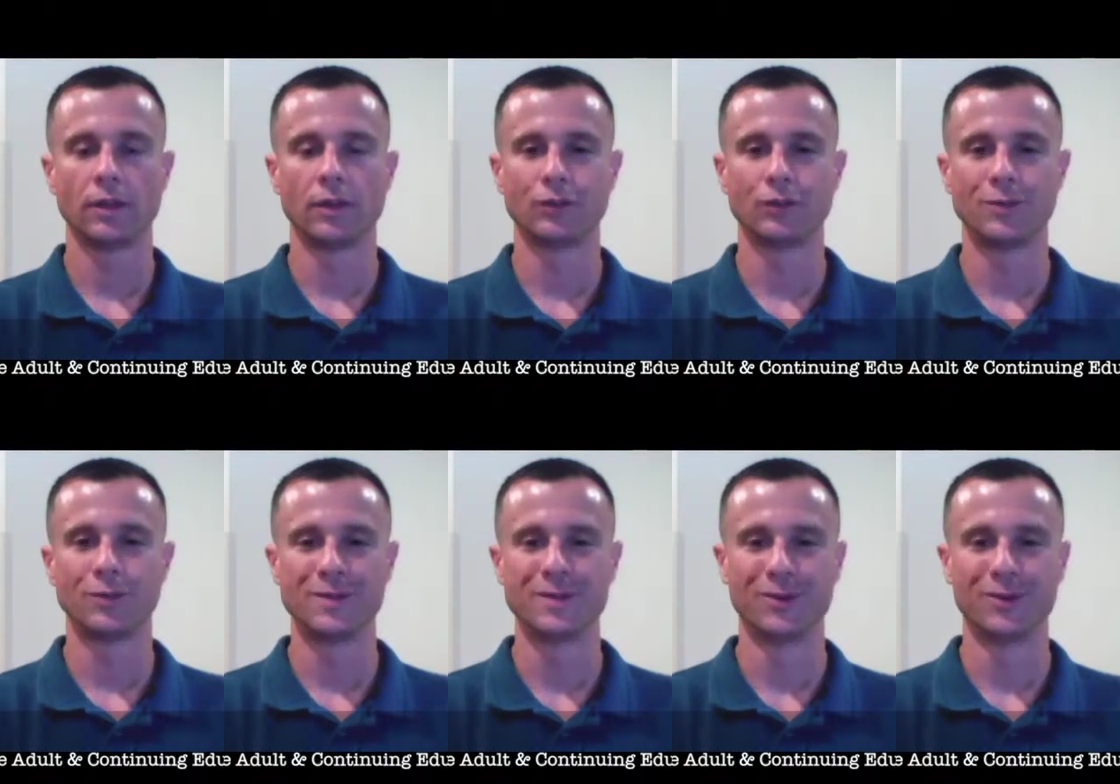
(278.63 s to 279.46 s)
Those
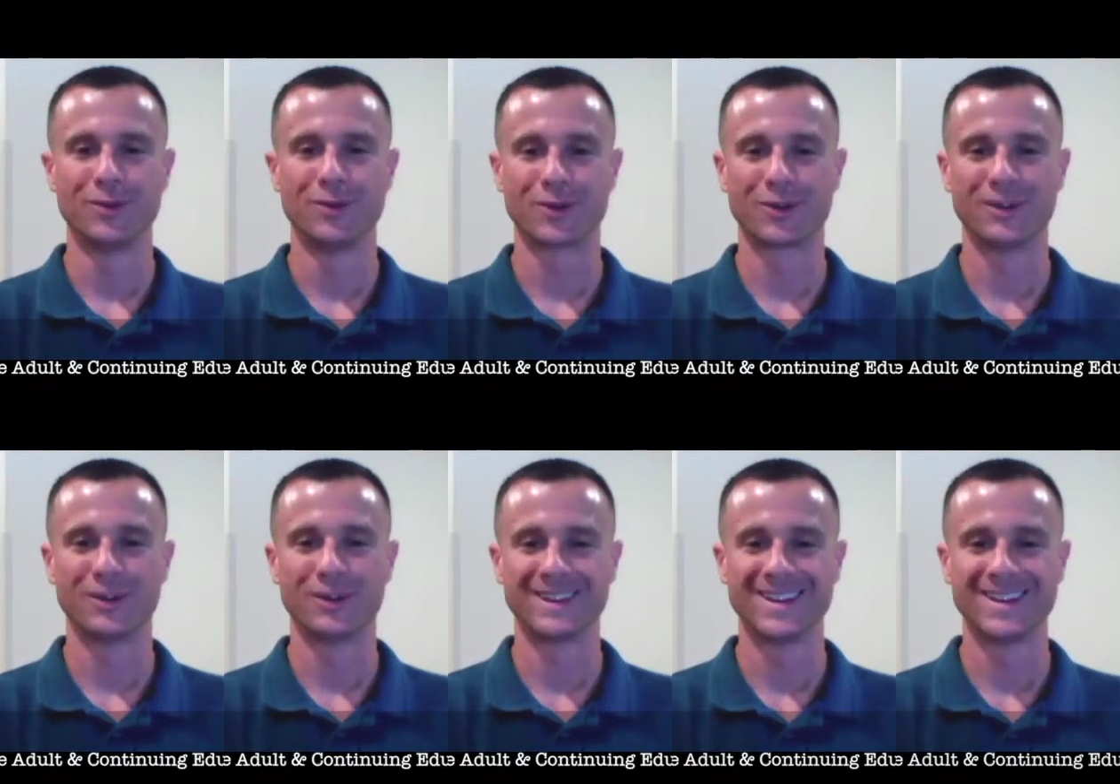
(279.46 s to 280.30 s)
two people won't work
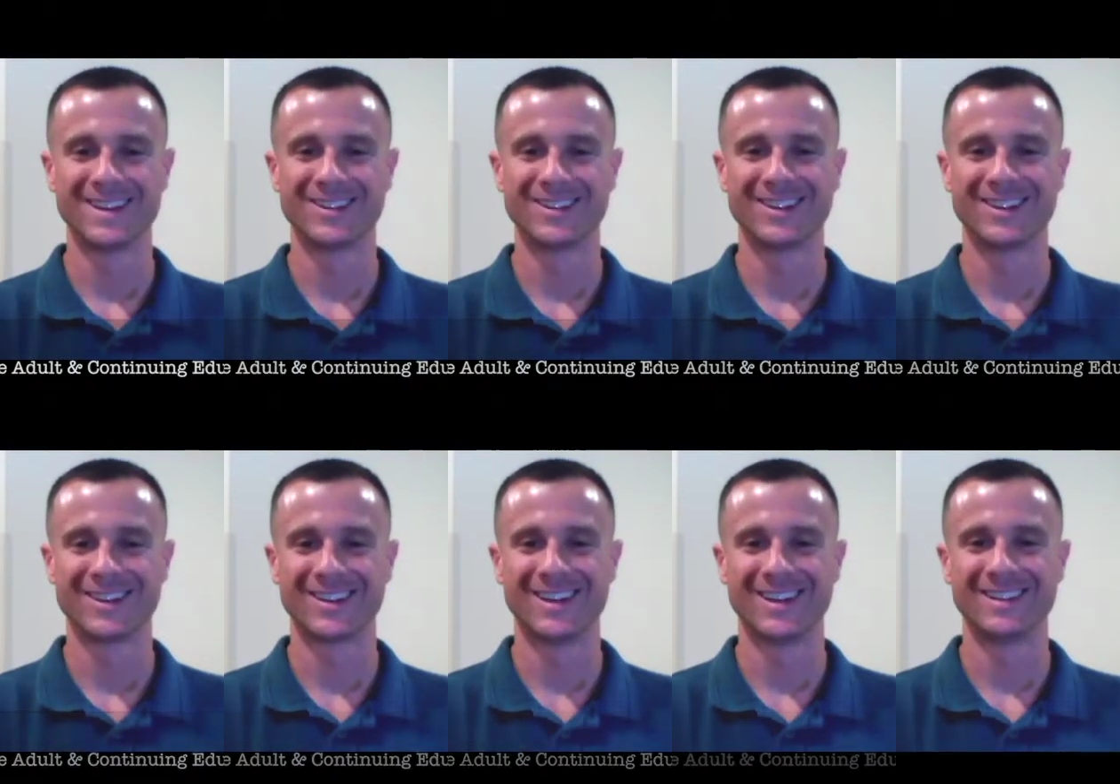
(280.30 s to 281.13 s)
well together in an
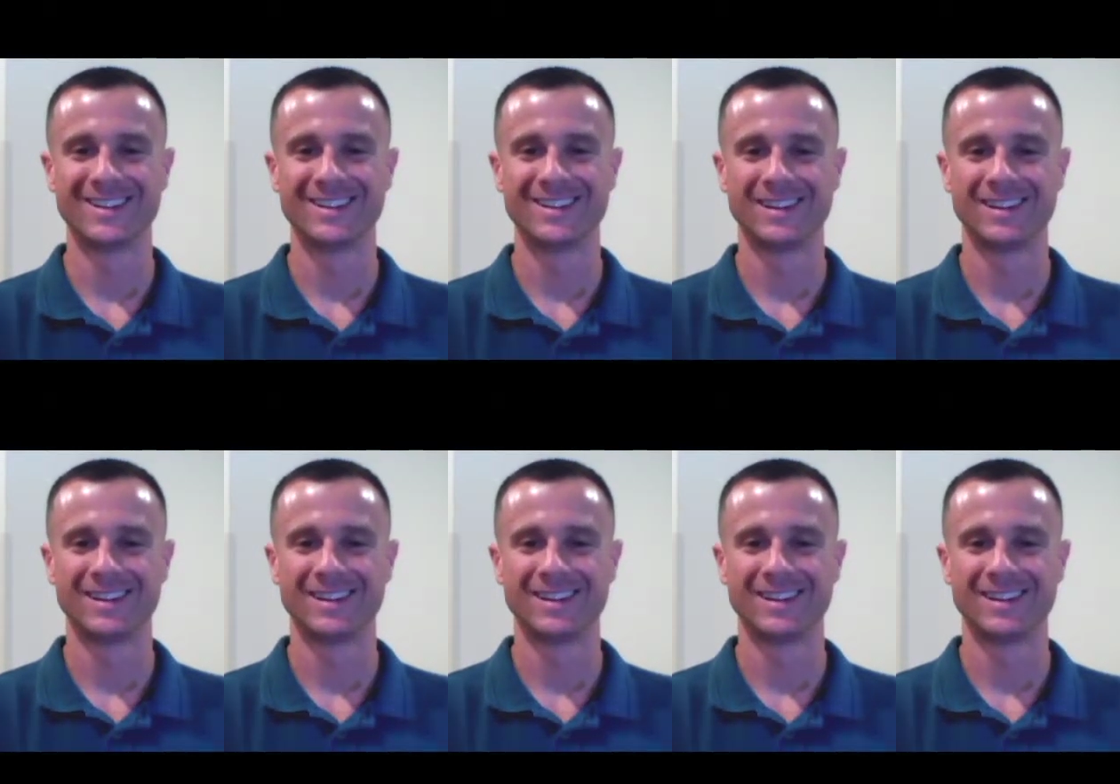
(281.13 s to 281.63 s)
online